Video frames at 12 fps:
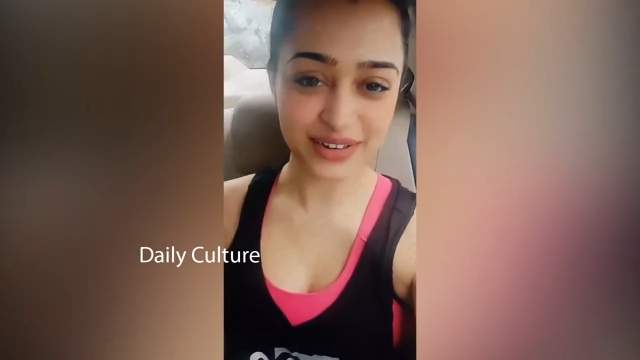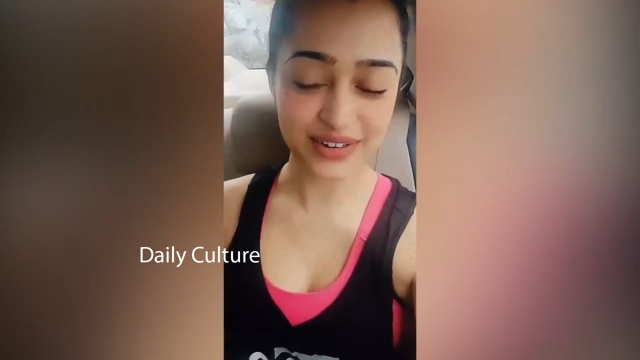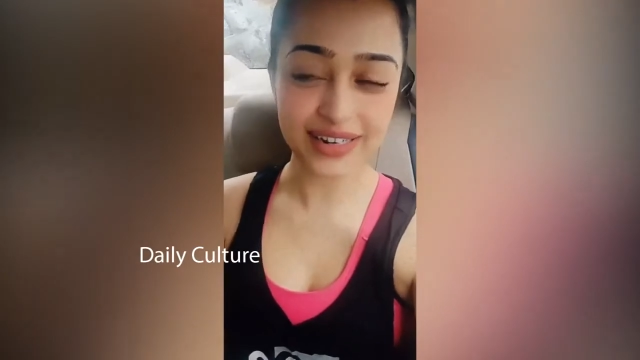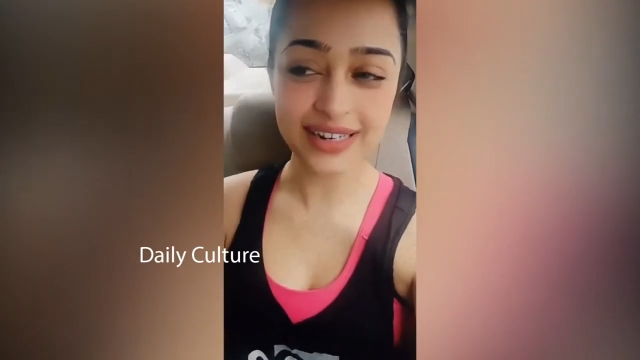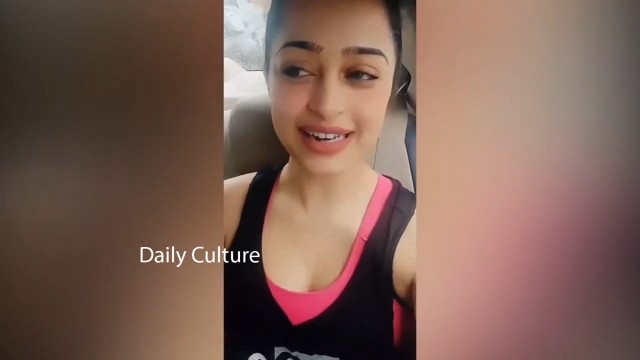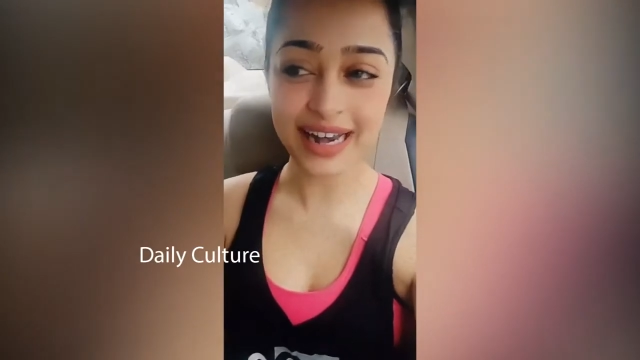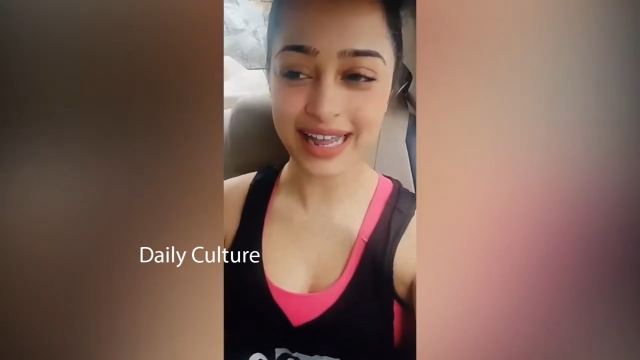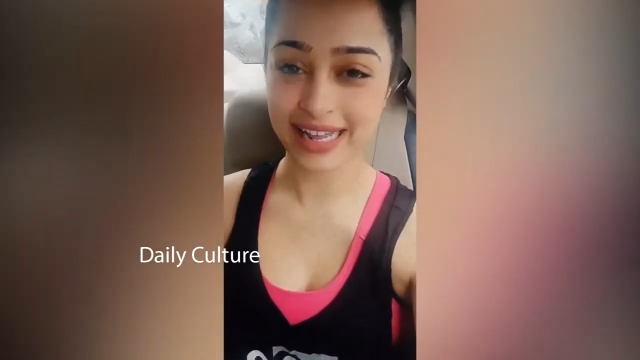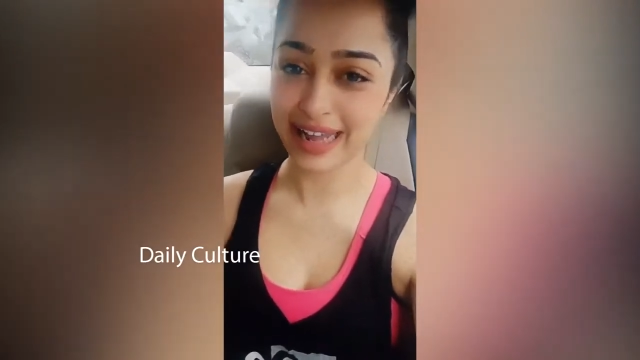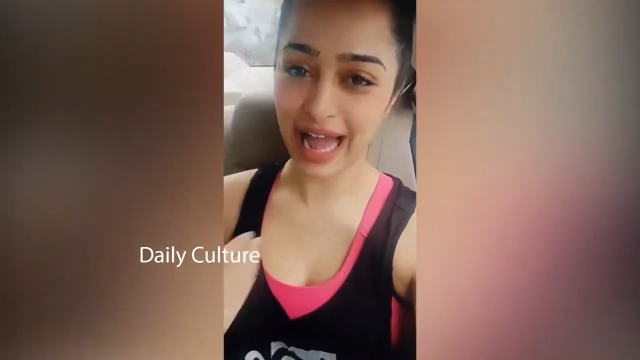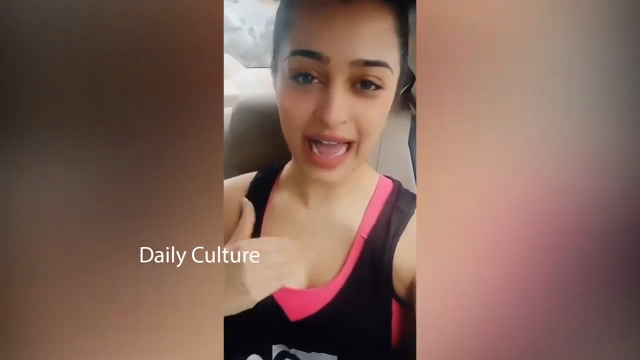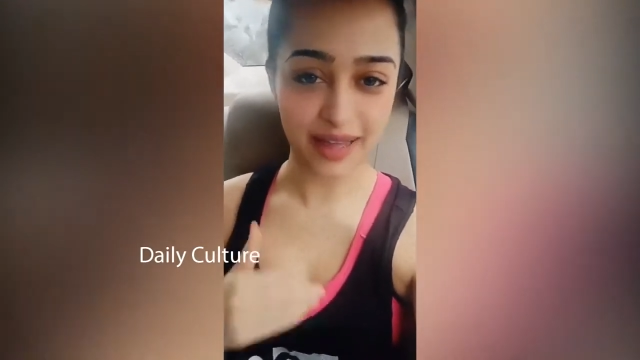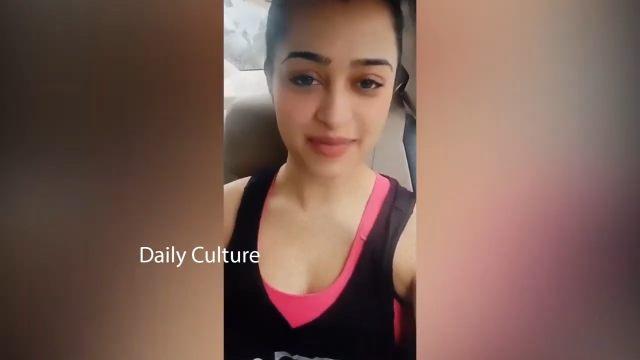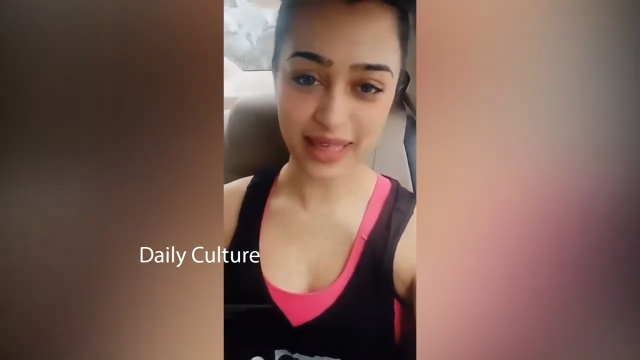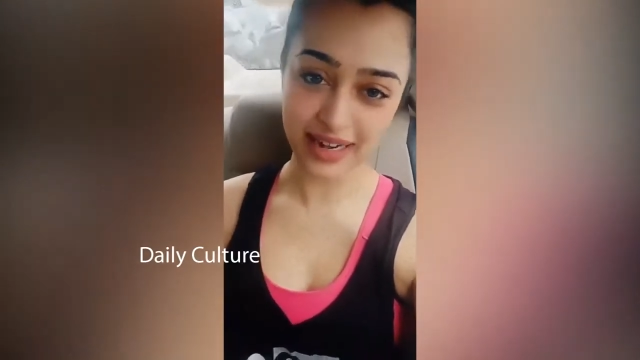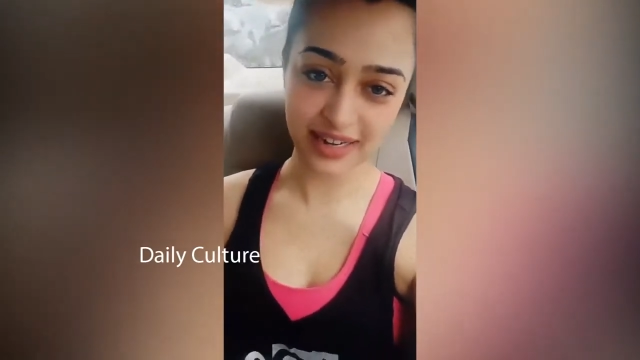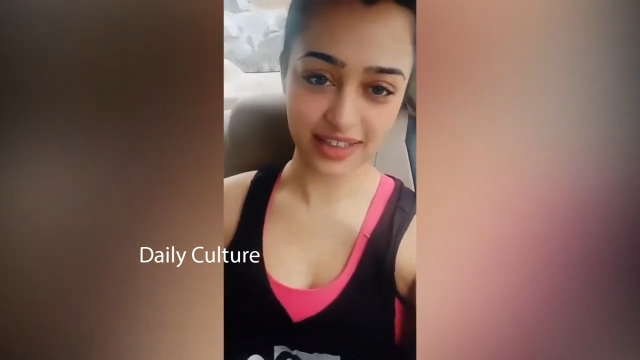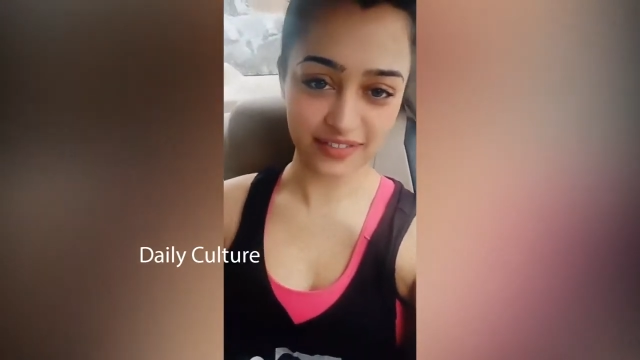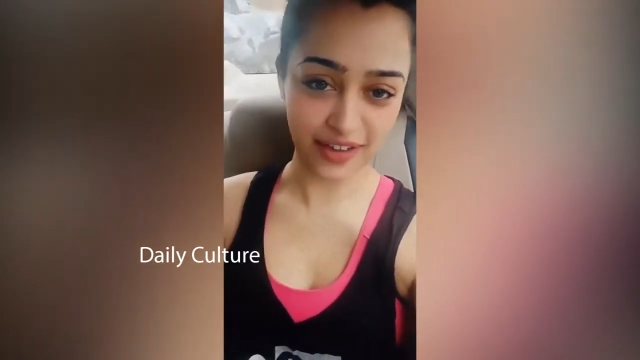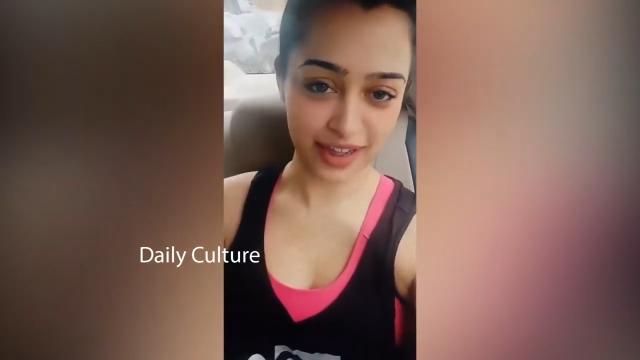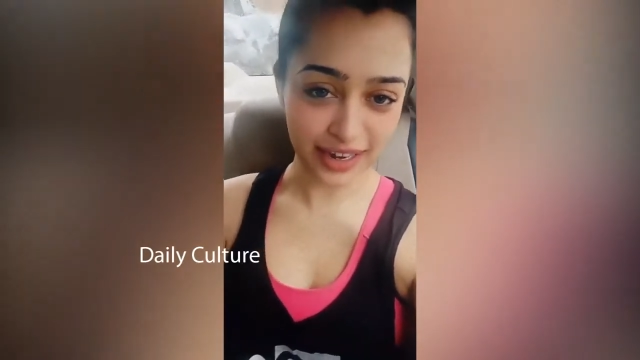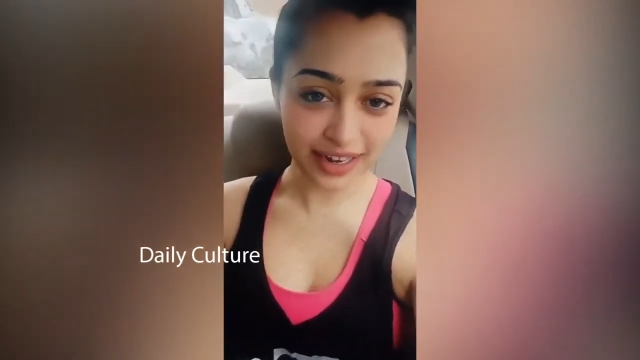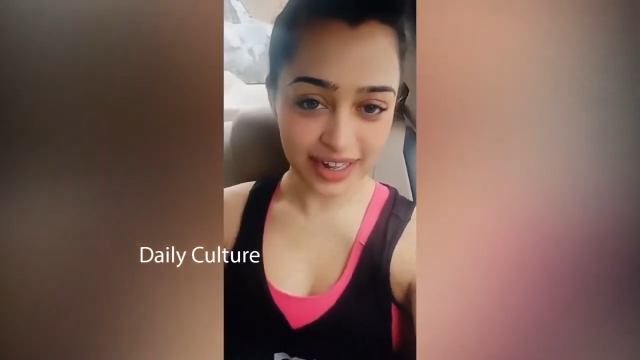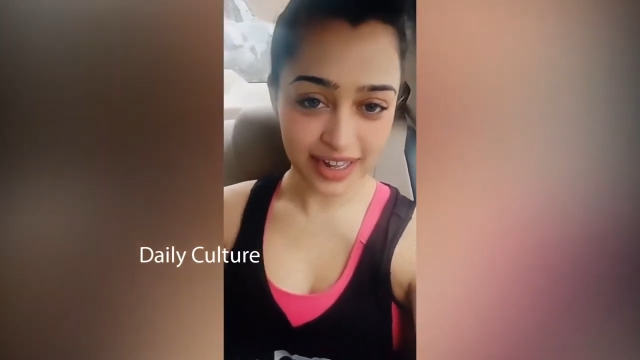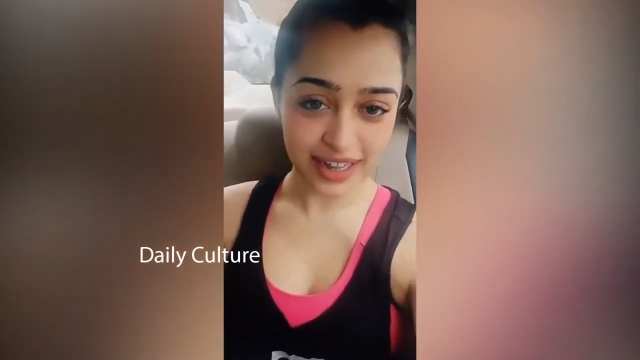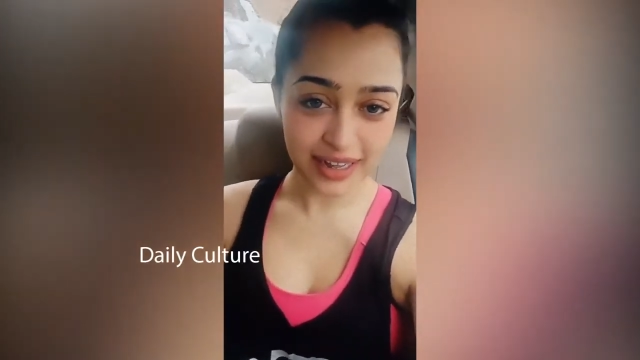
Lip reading: good. Like, I'm satisfied,